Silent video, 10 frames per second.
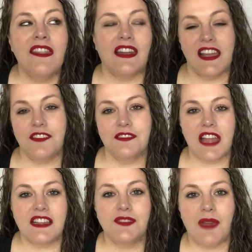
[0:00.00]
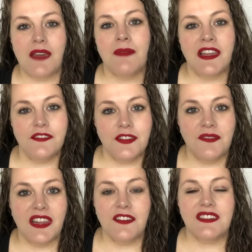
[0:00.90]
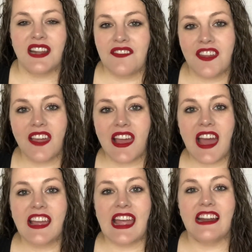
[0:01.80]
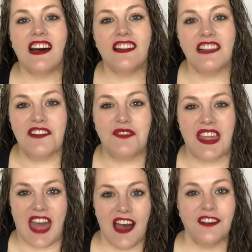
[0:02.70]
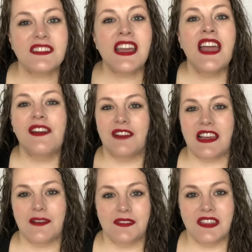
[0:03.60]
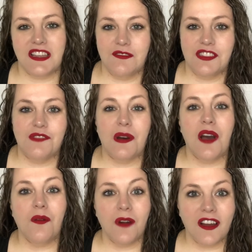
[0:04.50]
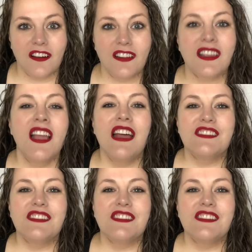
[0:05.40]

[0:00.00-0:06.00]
that I use to make my YouTube videos that I feel like I cannot live without when it comes to the YouTube world.